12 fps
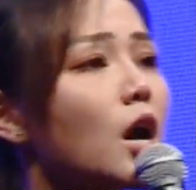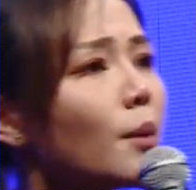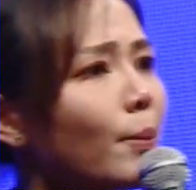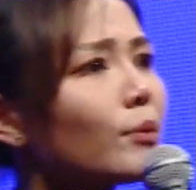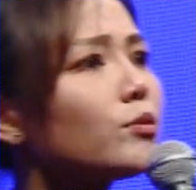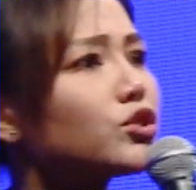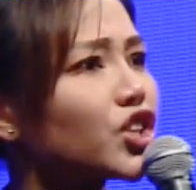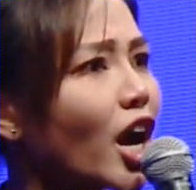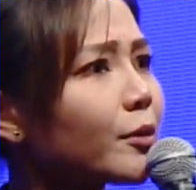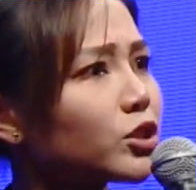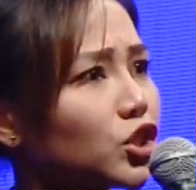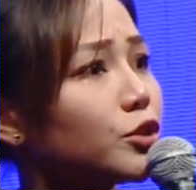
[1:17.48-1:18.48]
But with
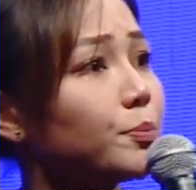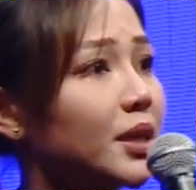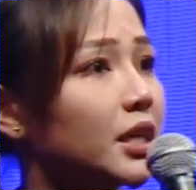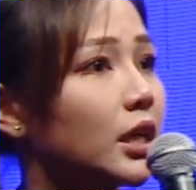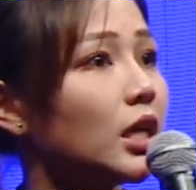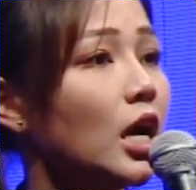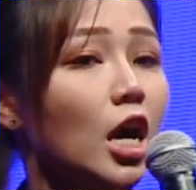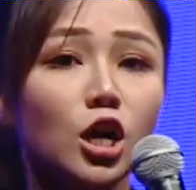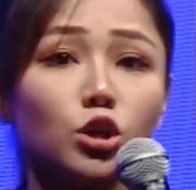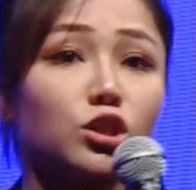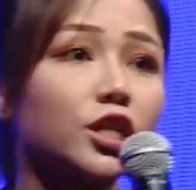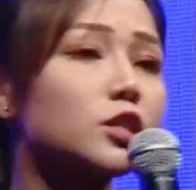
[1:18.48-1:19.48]
ChatGPT,
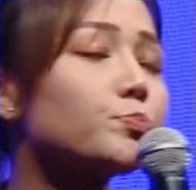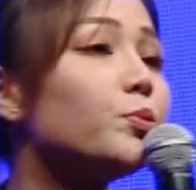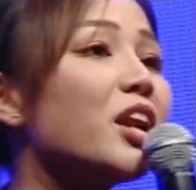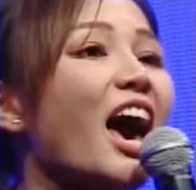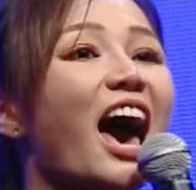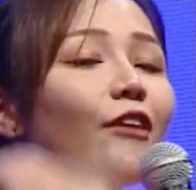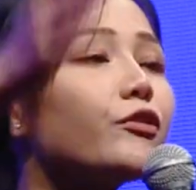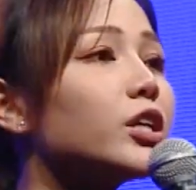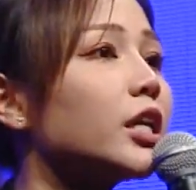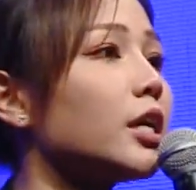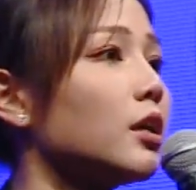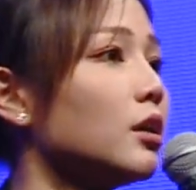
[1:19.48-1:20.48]
you just put
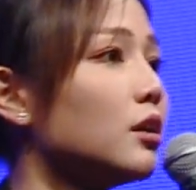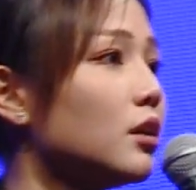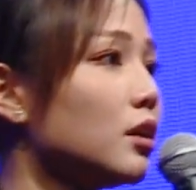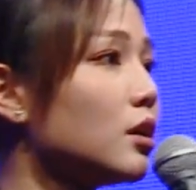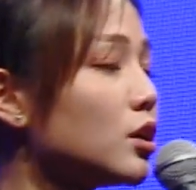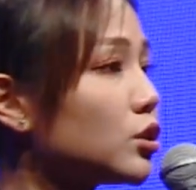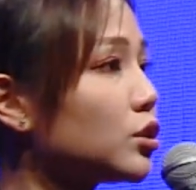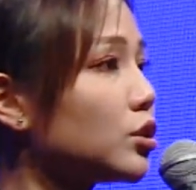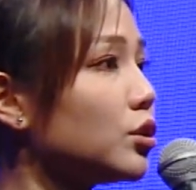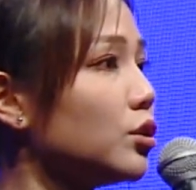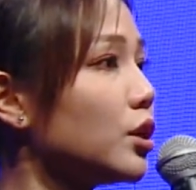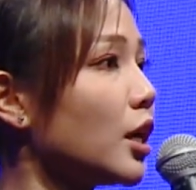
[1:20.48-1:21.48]
everything
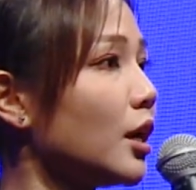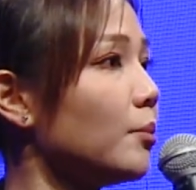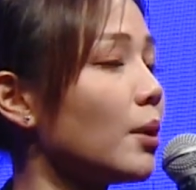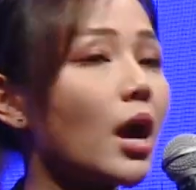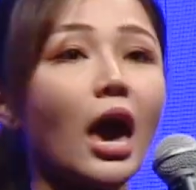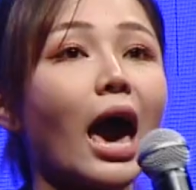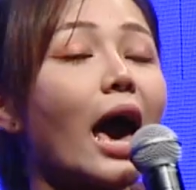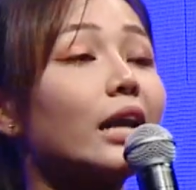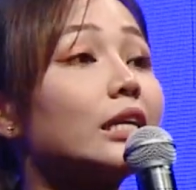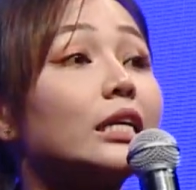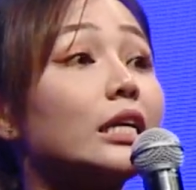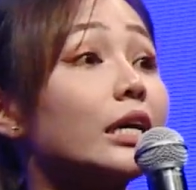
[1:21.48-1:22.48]
to him
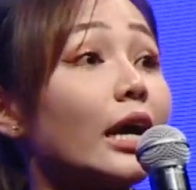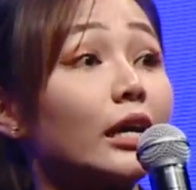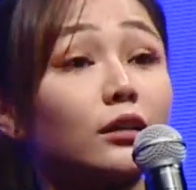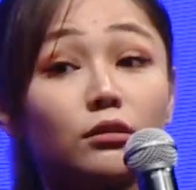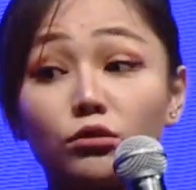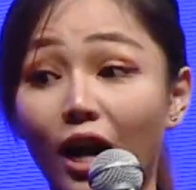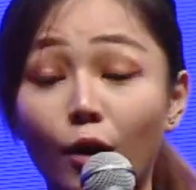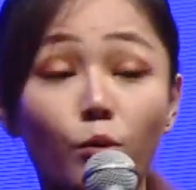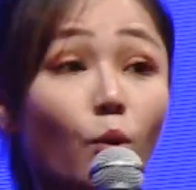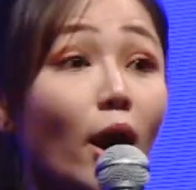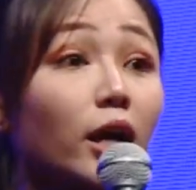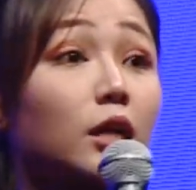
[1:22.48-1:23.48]
and he can
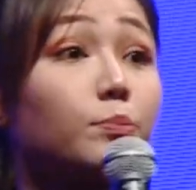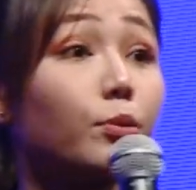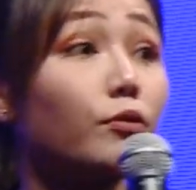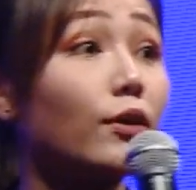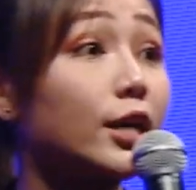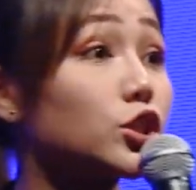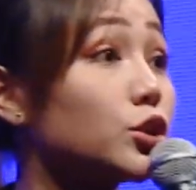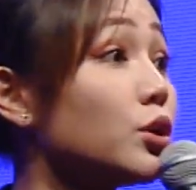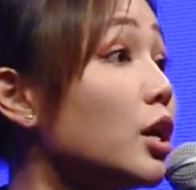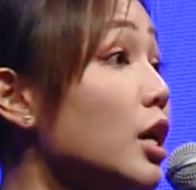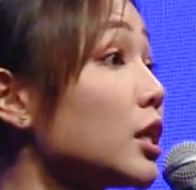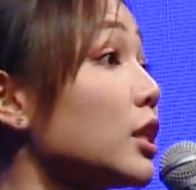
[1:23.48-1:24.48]
directly provide you
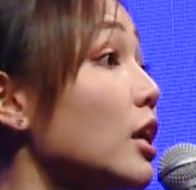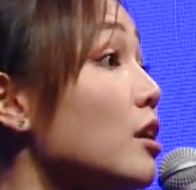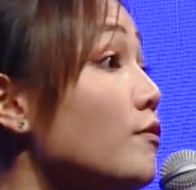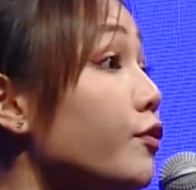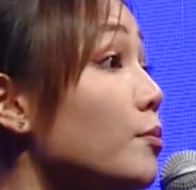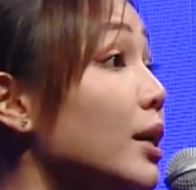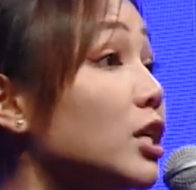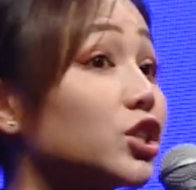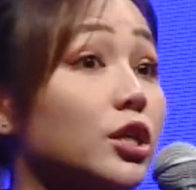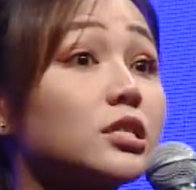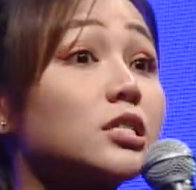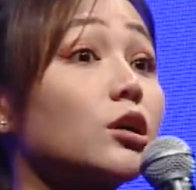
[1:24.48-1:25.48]
the
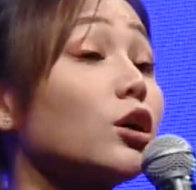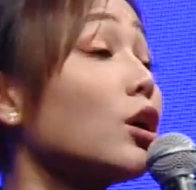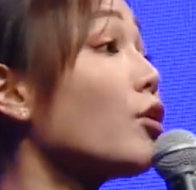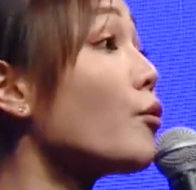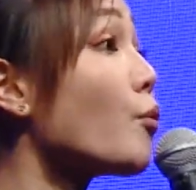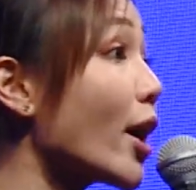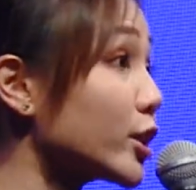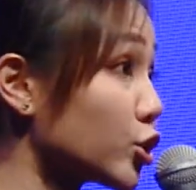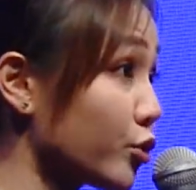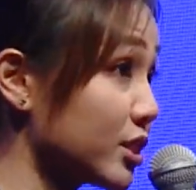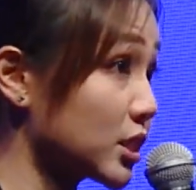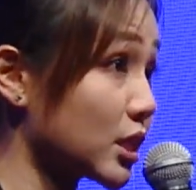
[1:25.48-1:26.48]
information, the correct
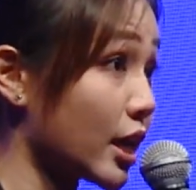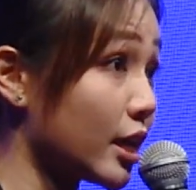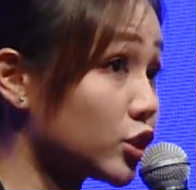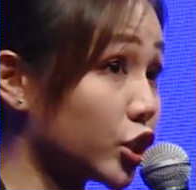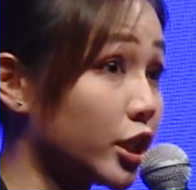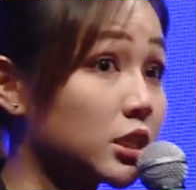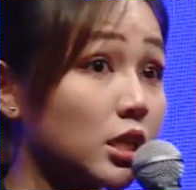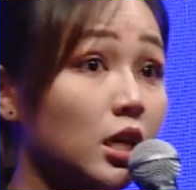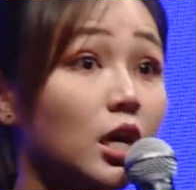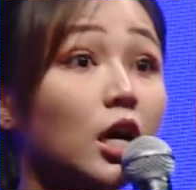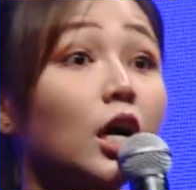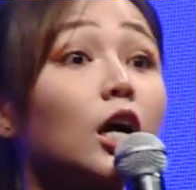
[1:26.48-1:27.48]
translations
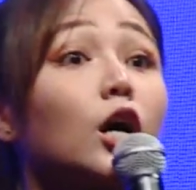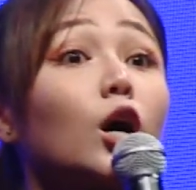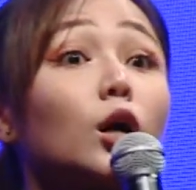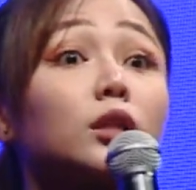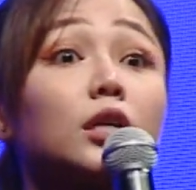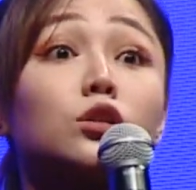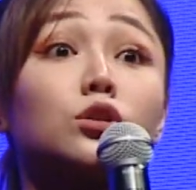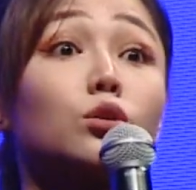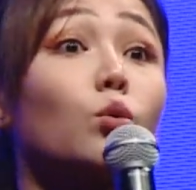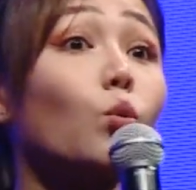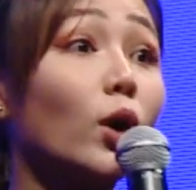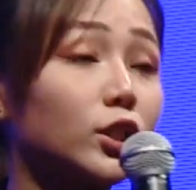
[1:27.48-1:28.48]
according
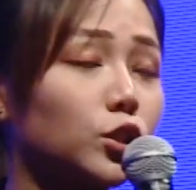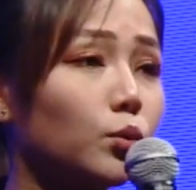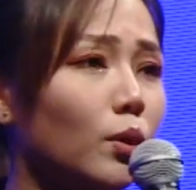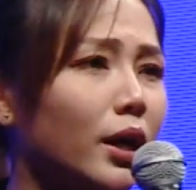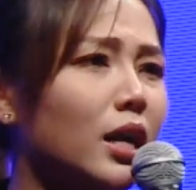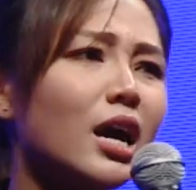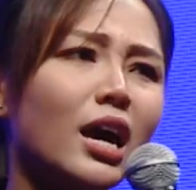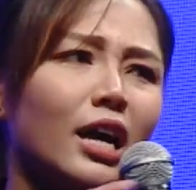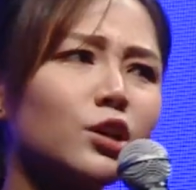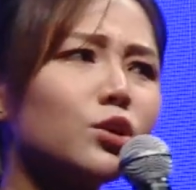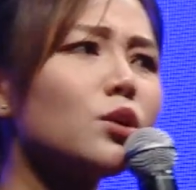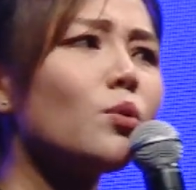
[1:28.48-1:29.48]
to what you want.
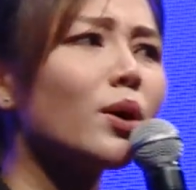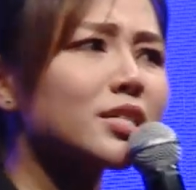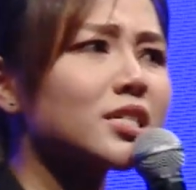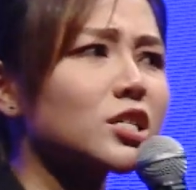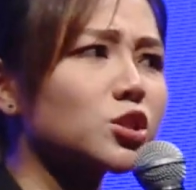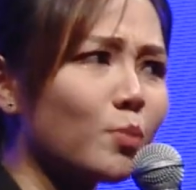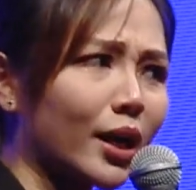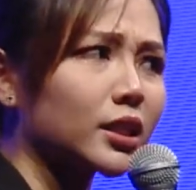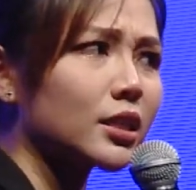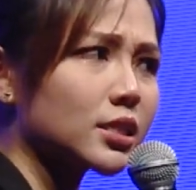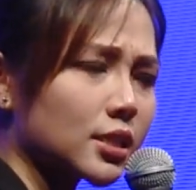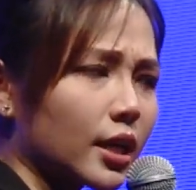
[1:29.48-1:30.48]
And you know what's the
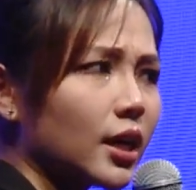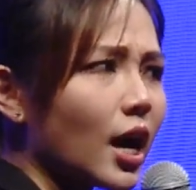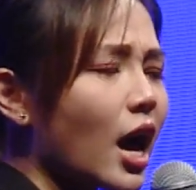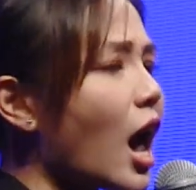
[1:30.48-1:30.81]
smartest thing?